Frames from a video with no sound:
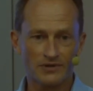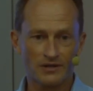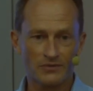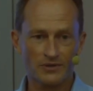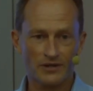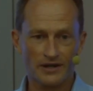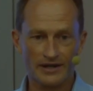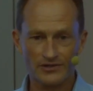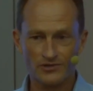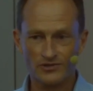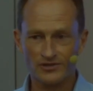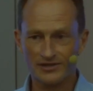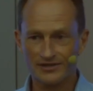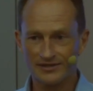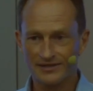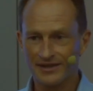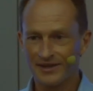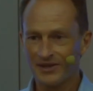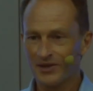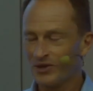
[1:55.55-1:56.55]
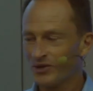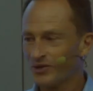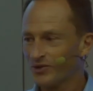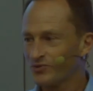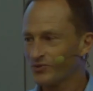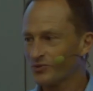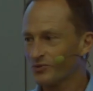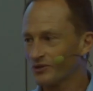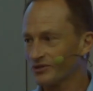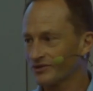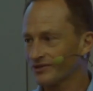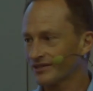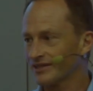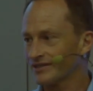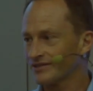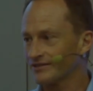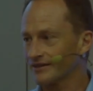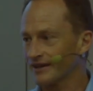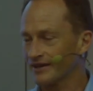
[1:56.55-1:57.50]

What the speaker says: where we are actually the world leader.